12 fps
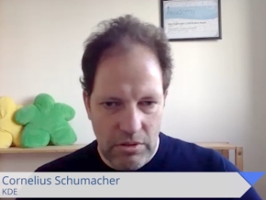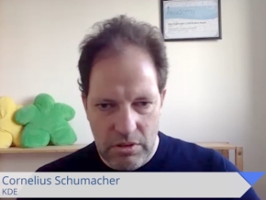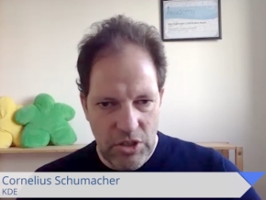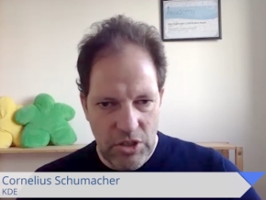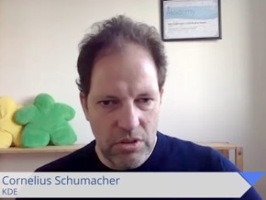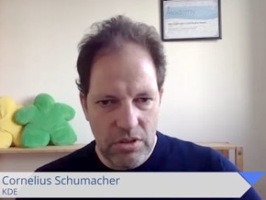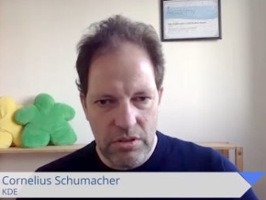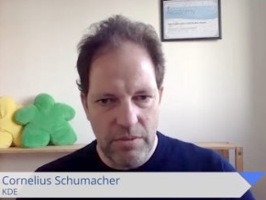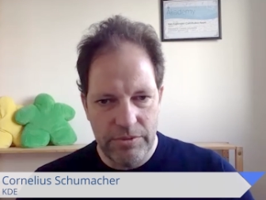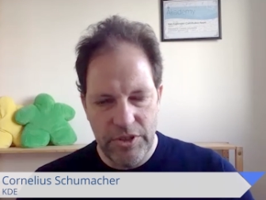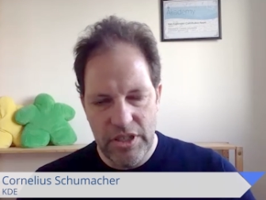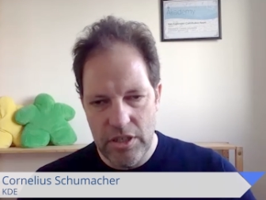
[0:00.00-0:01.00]
Qt, the
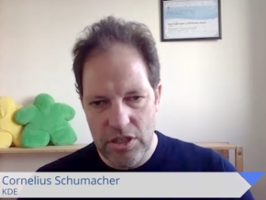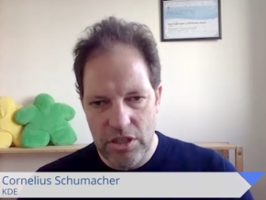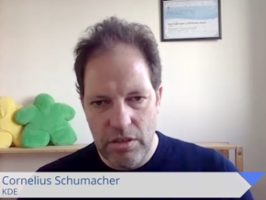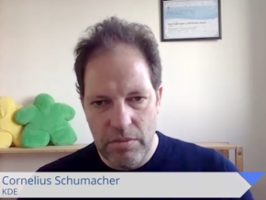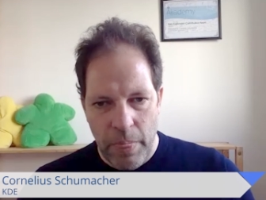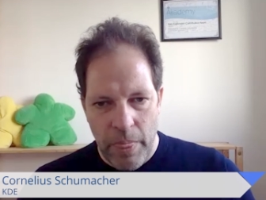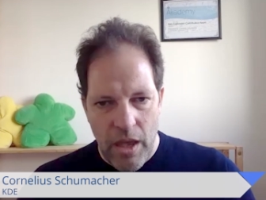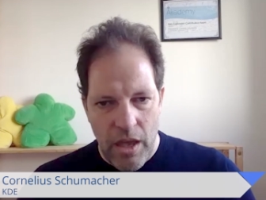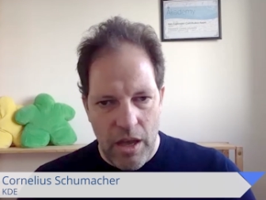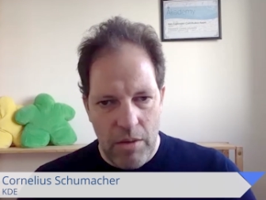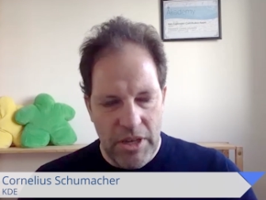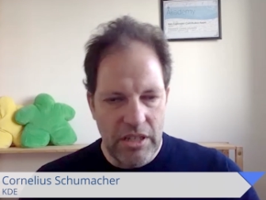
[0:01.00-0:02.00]
free edition,
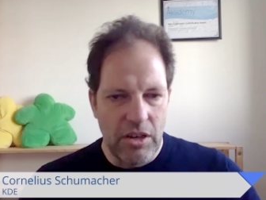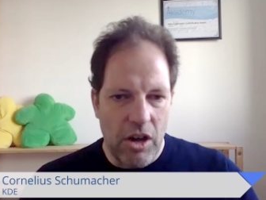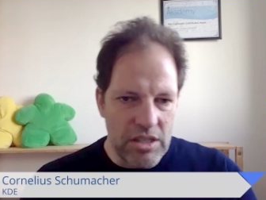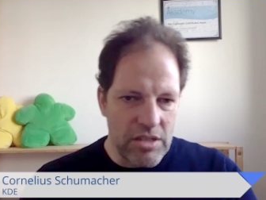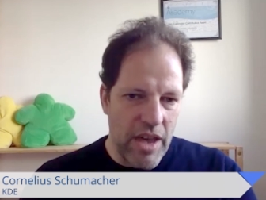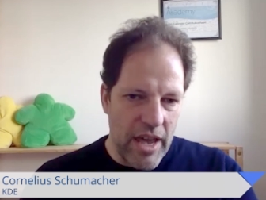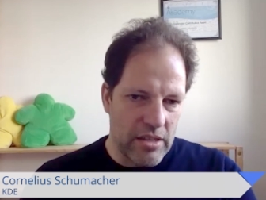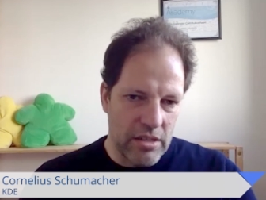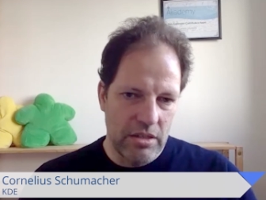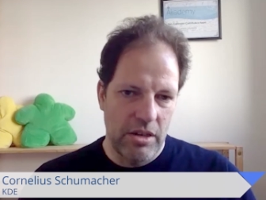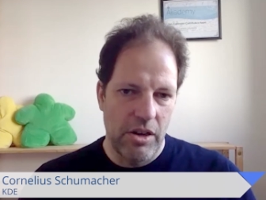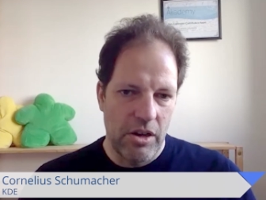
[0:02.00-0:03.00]
uh, but it also has a
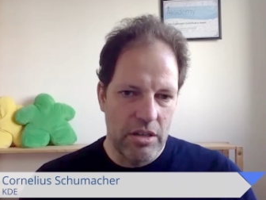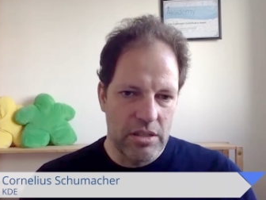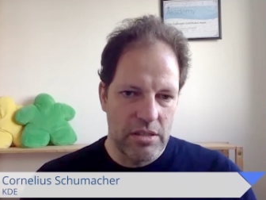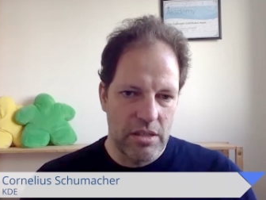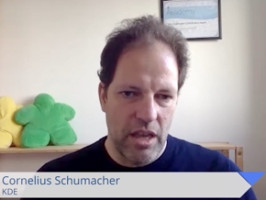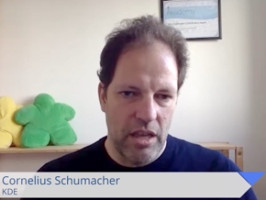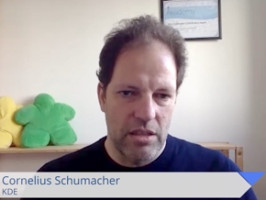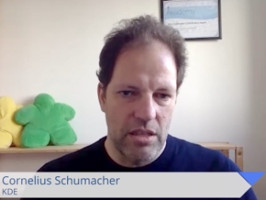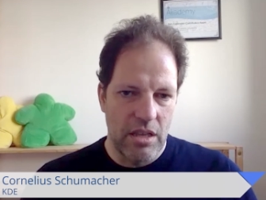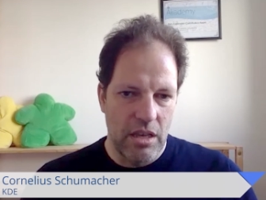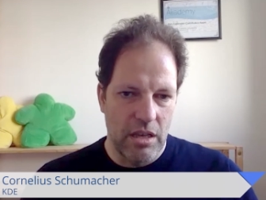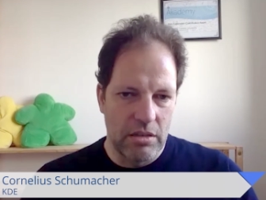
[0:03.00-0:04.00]
clause that the